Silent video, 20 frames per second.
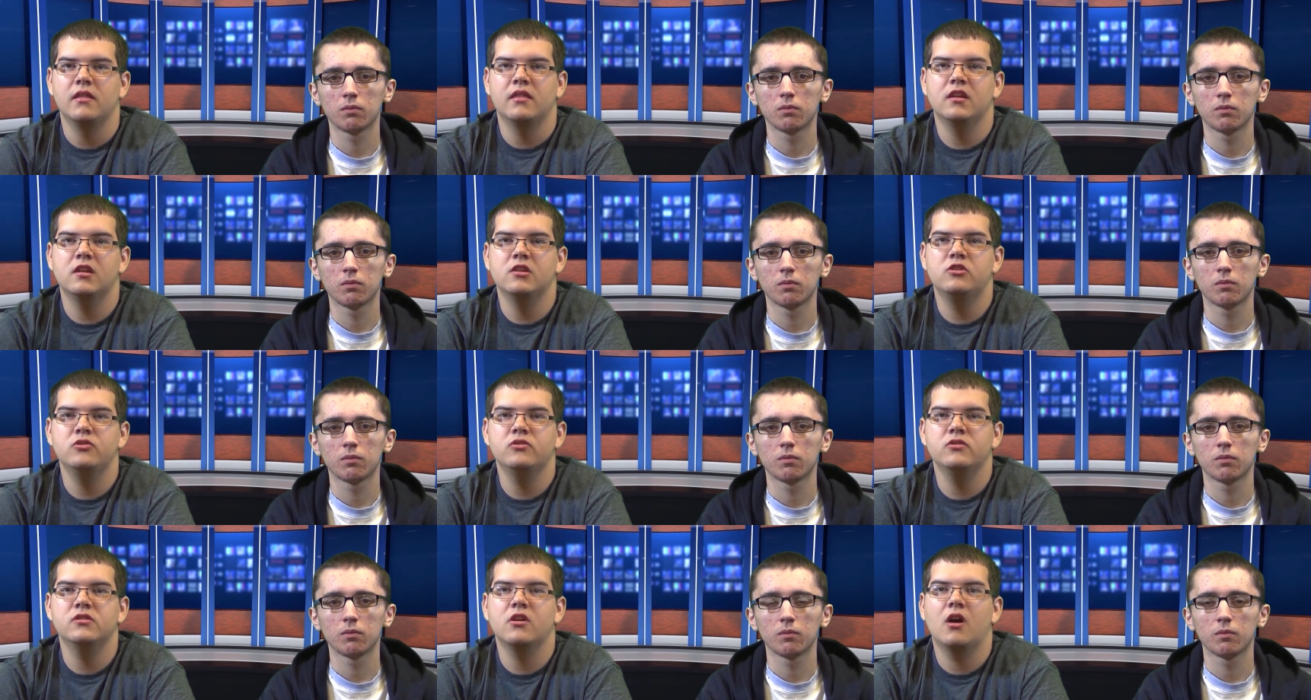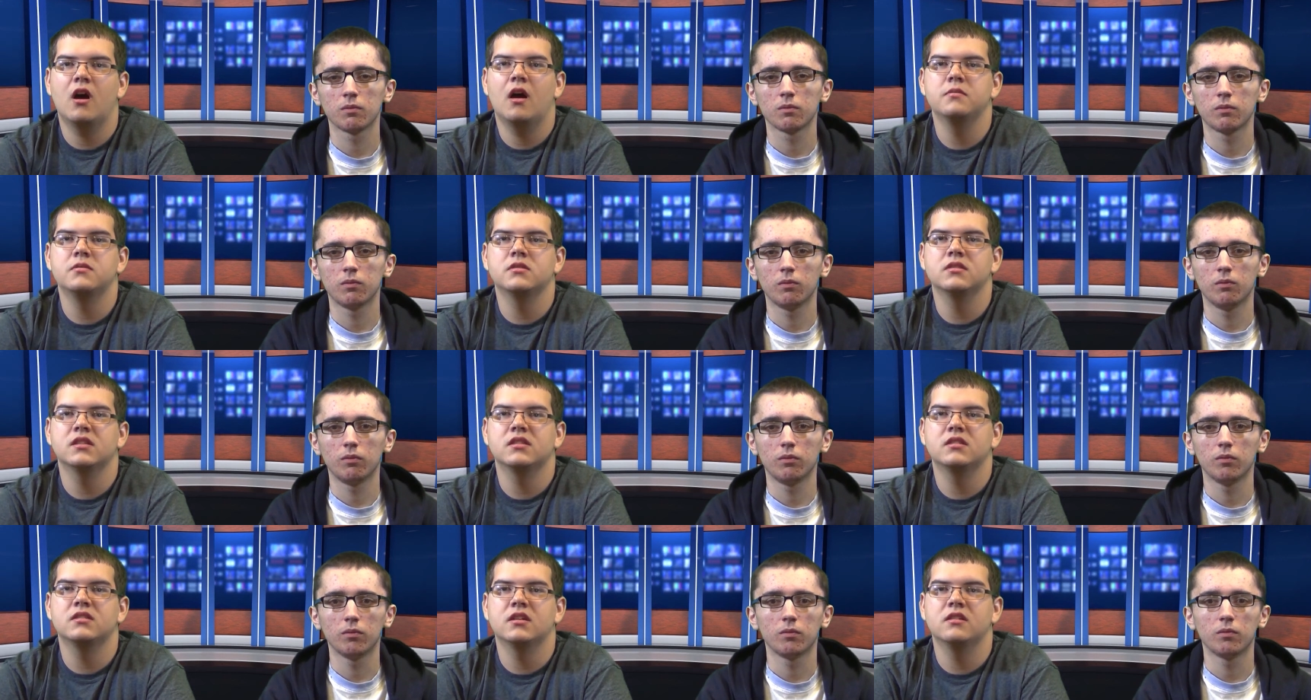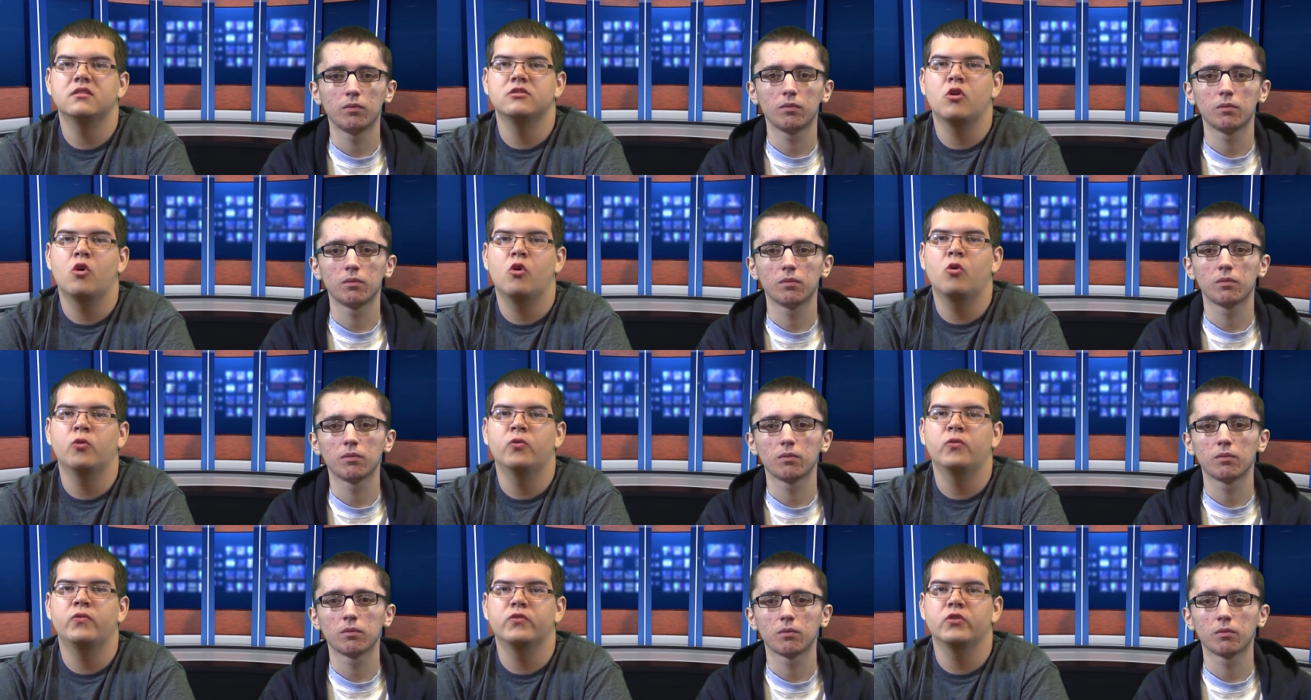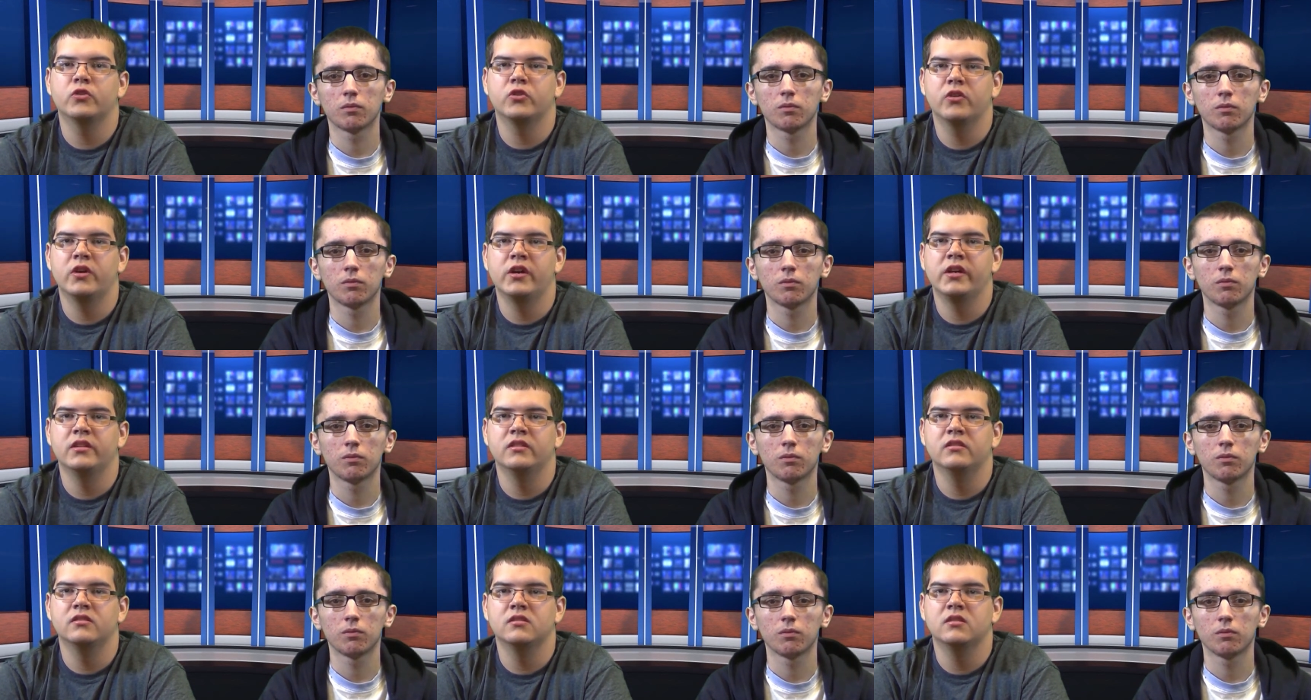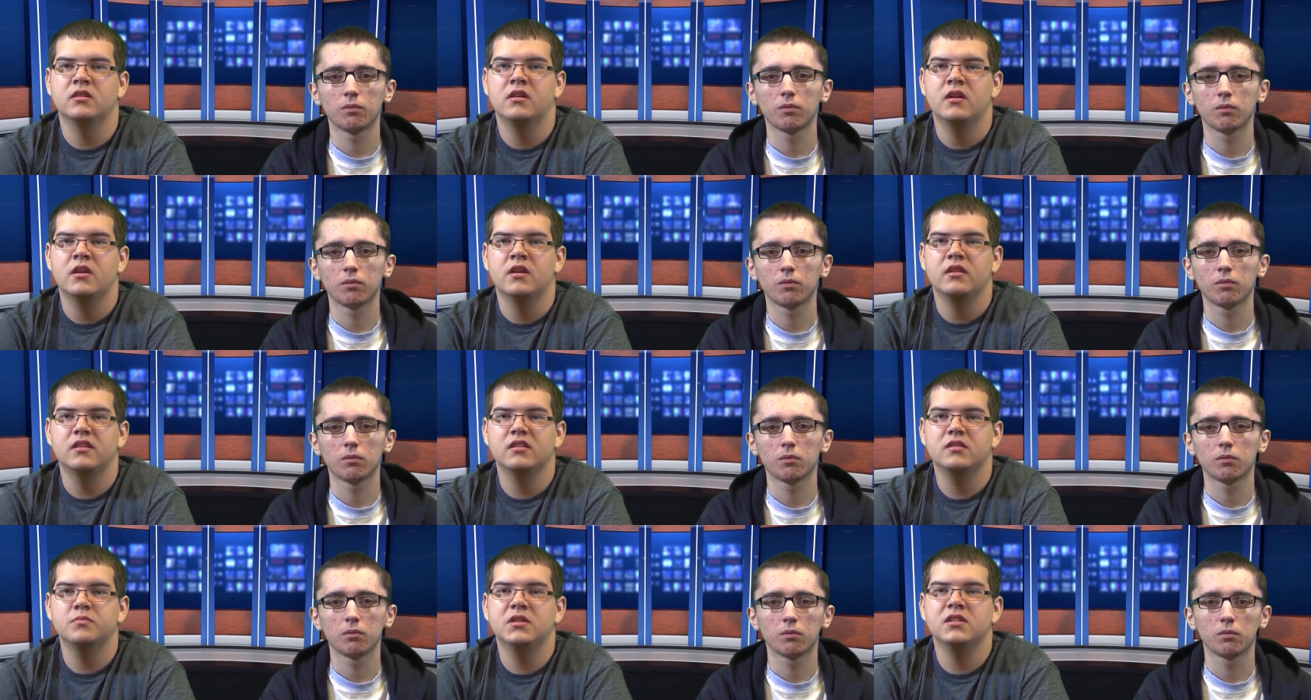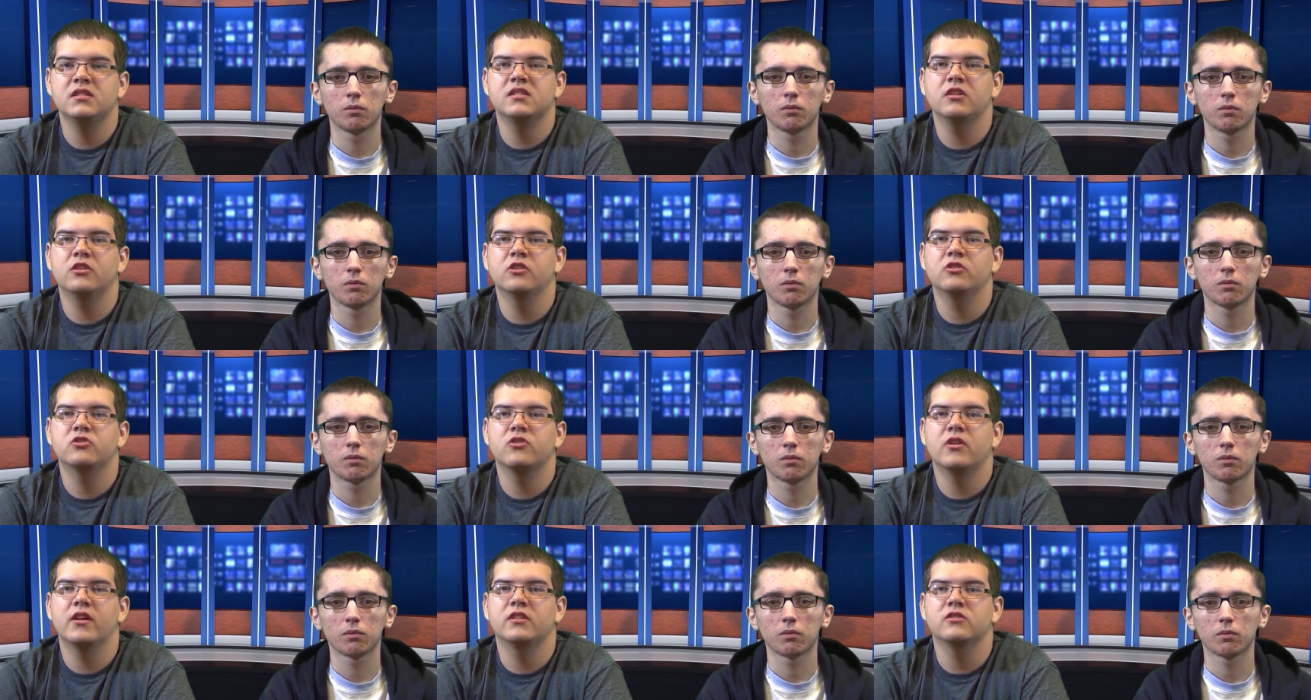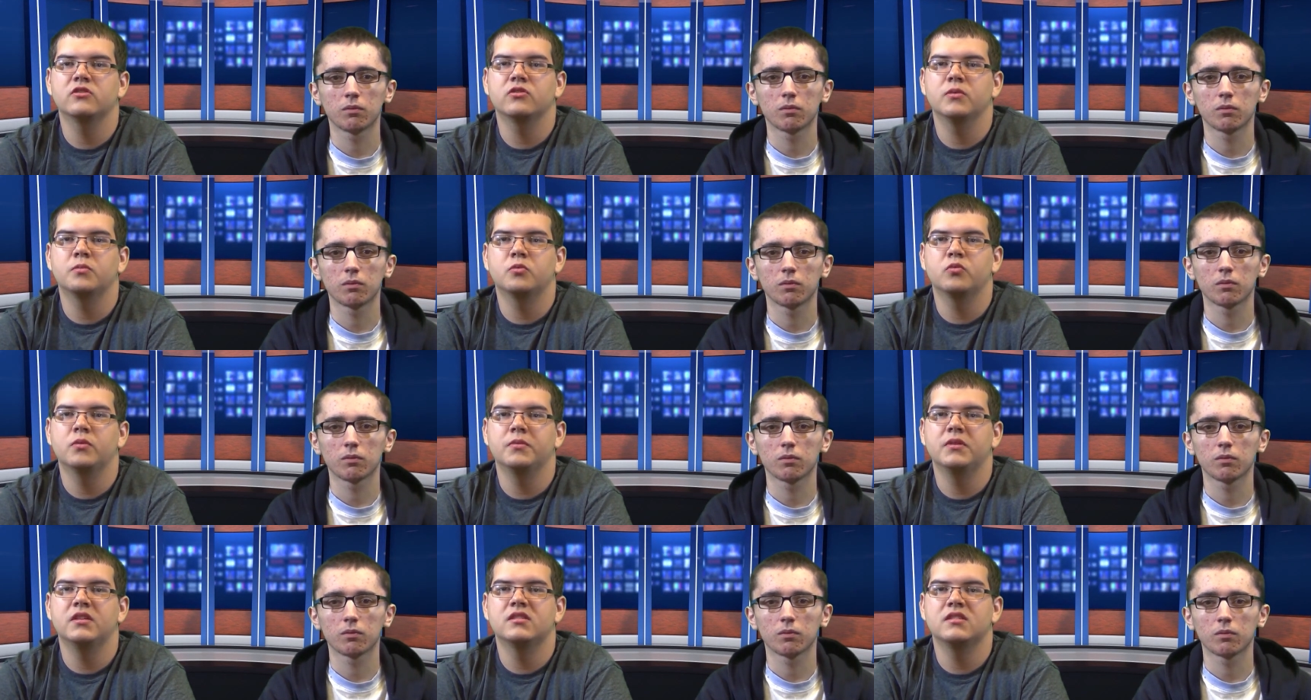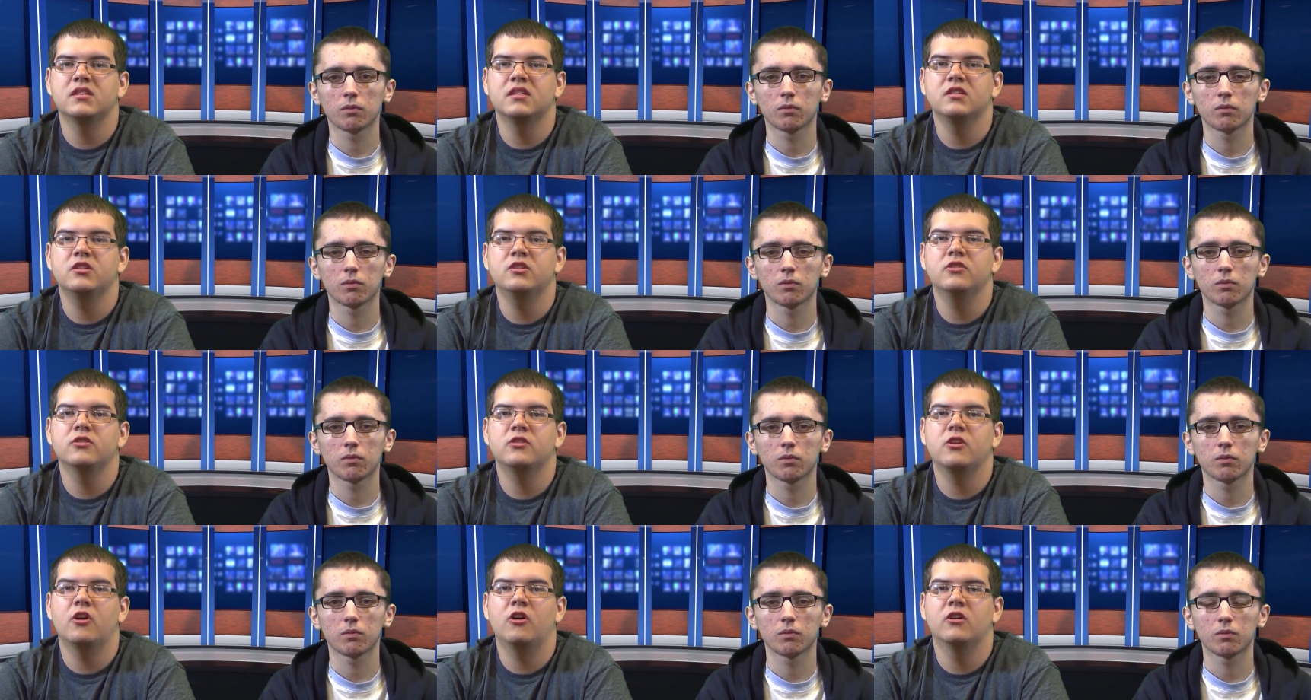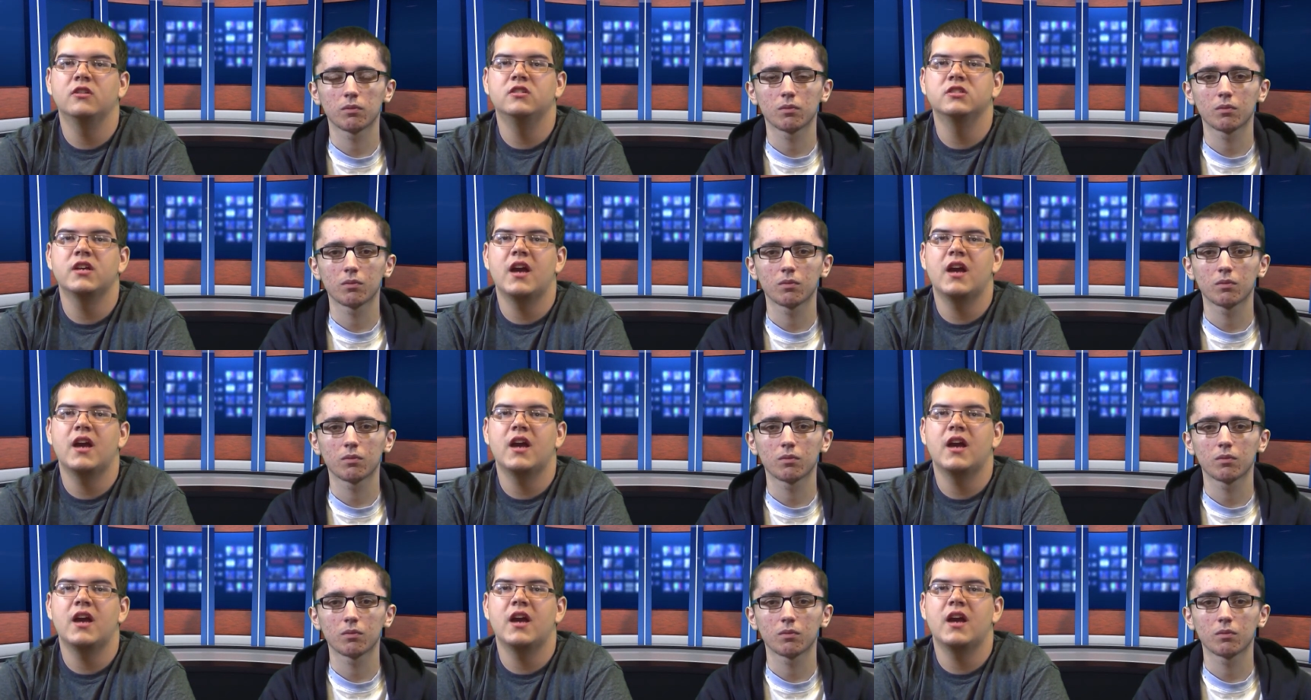Speaker 1: Then choose the option that says hold for grades. This means that your transcript will be sent to your college